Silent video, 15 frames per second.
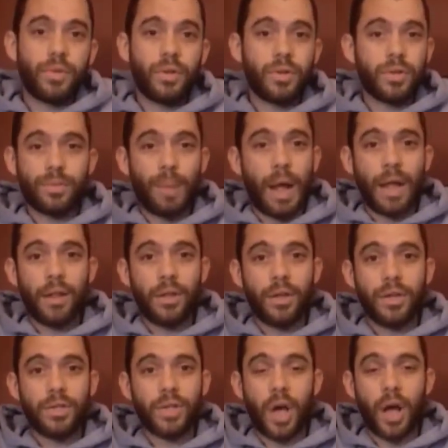smiling
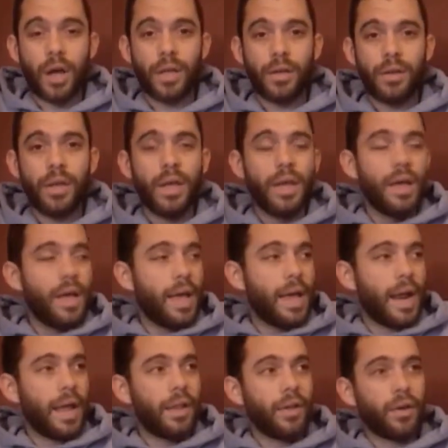and talking.
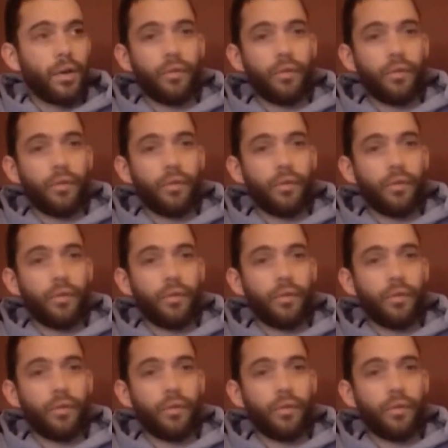And I look